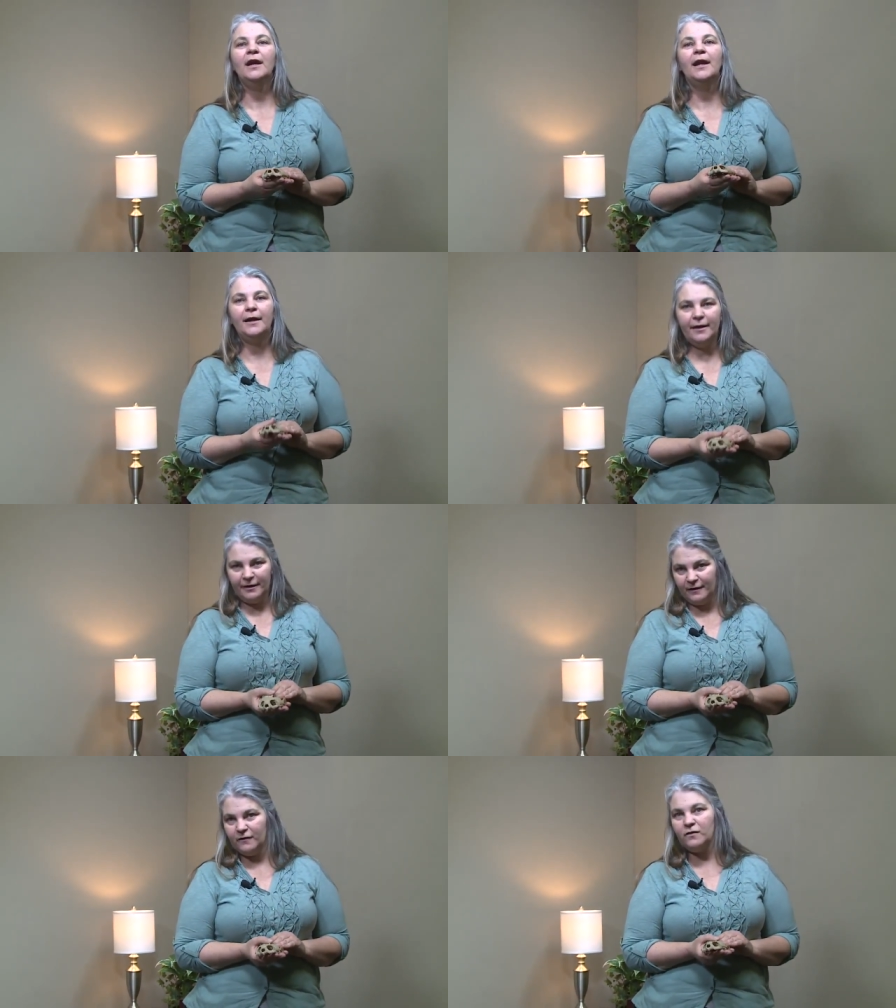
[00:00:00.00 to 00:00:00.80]
It
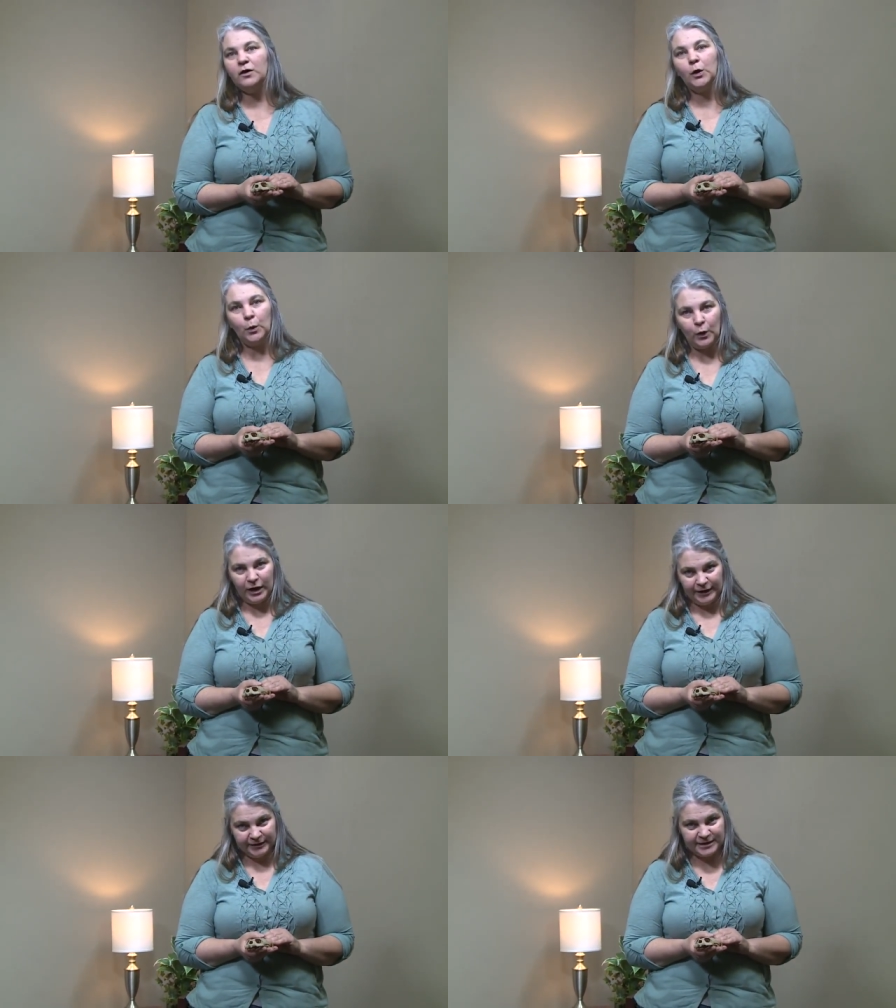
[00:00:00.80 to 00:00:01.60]
is an
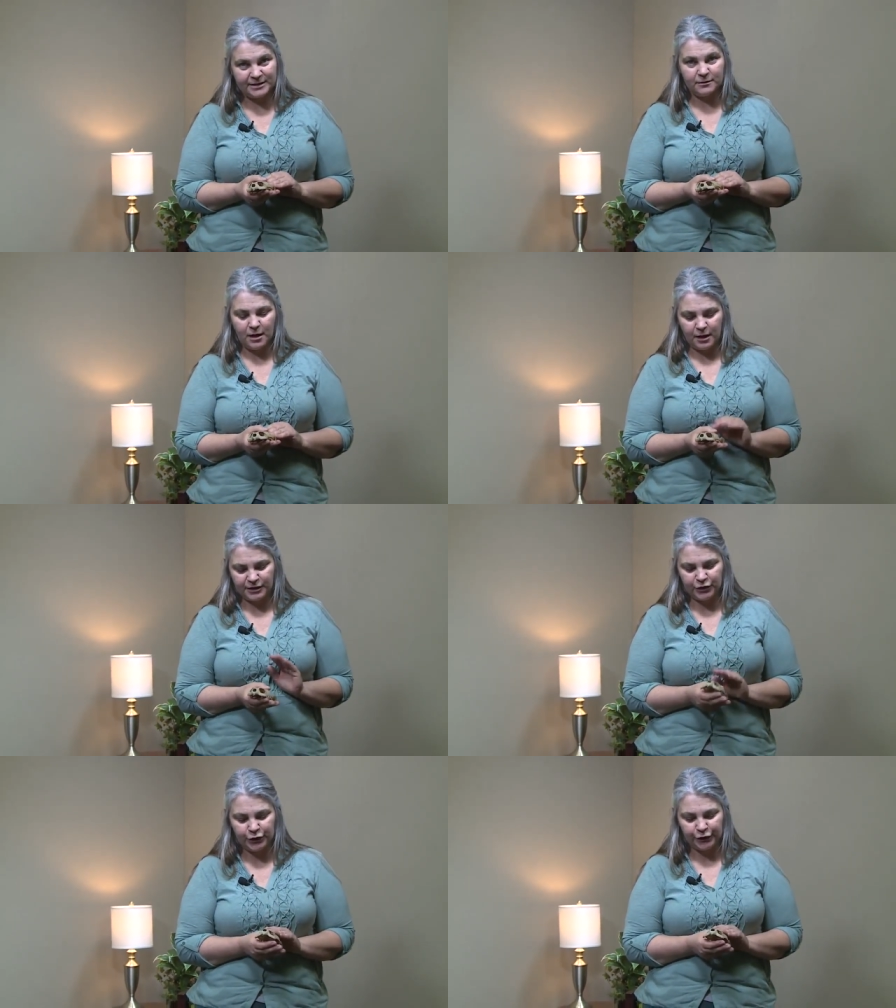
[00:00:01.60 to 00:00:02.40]
aquatic uh,
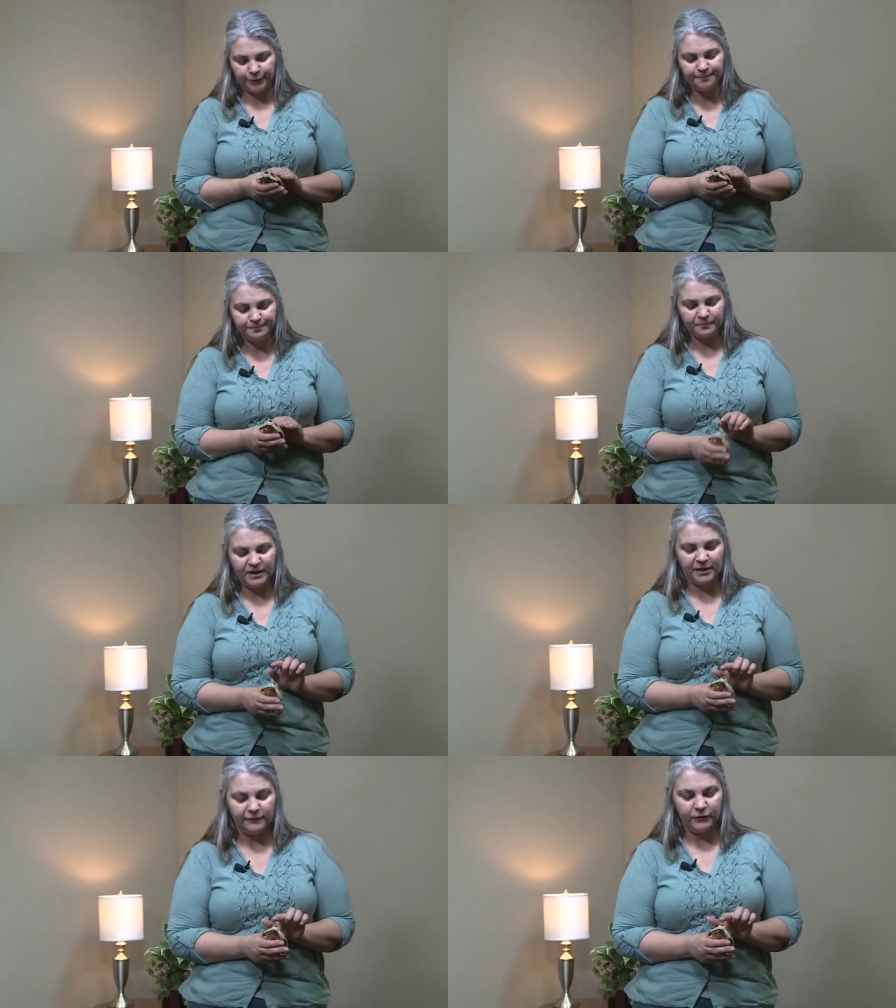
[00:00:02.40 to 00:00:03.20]
turtle,
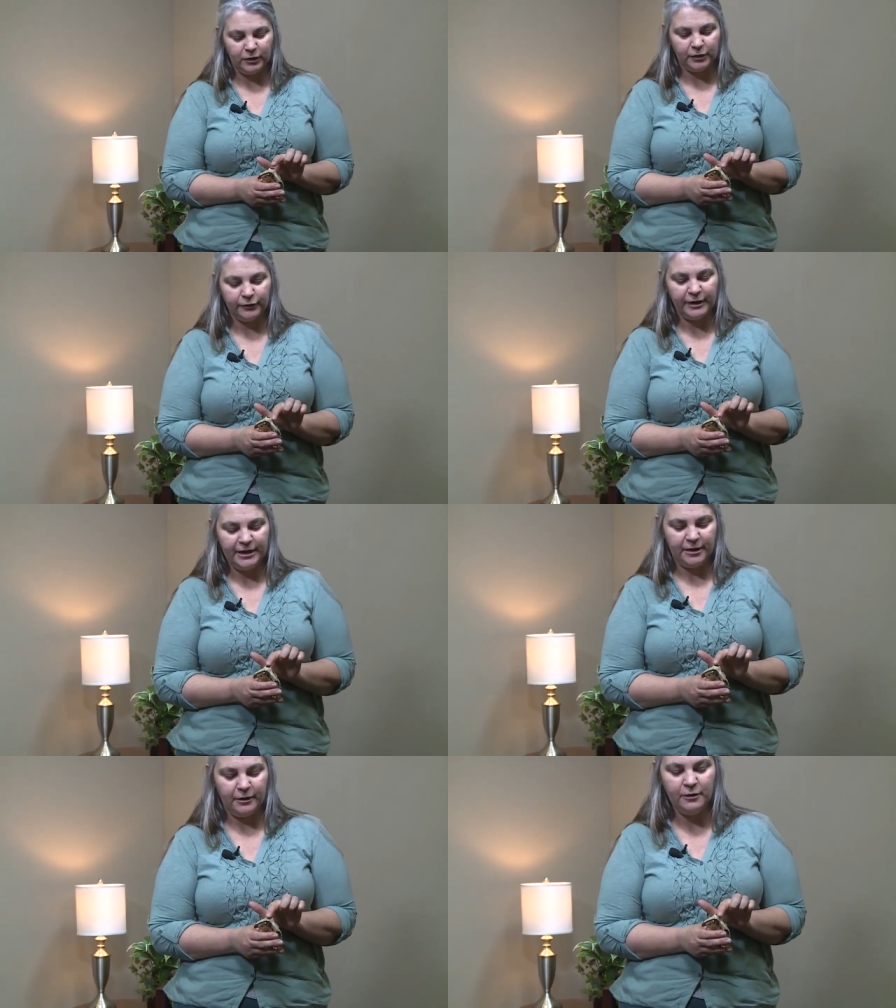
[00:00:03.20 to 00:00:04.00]
and if you look right
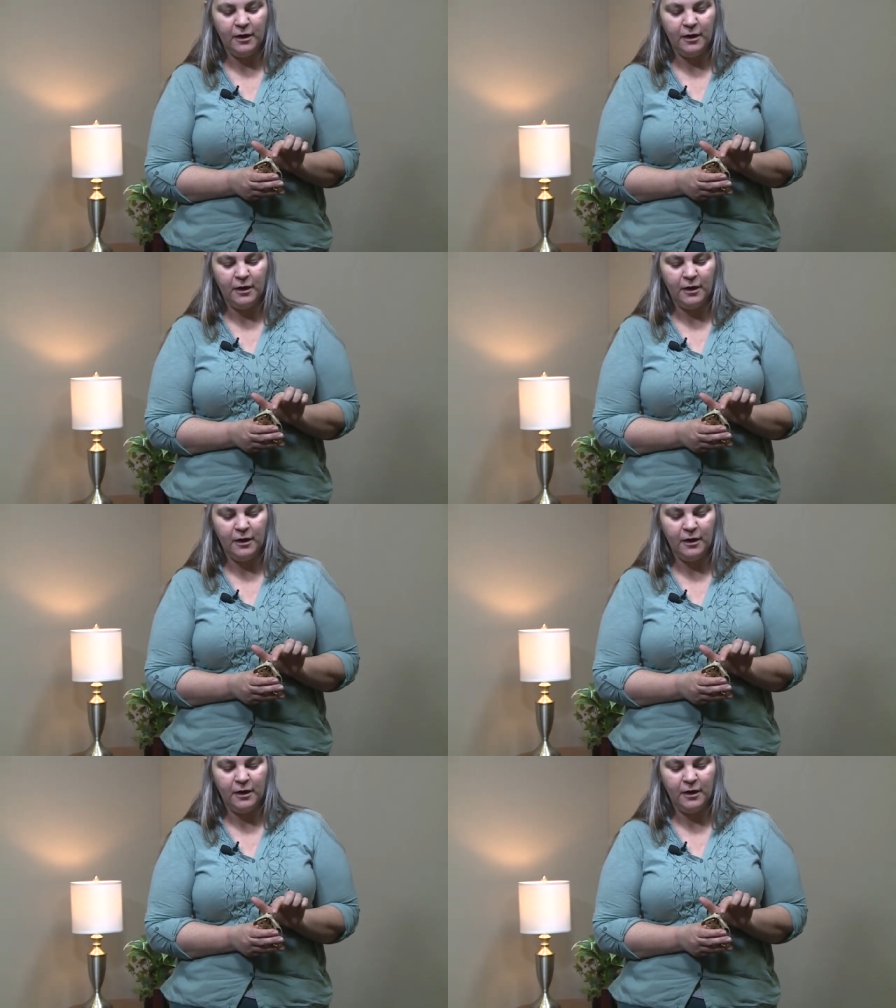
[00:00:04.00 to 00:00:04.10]
here,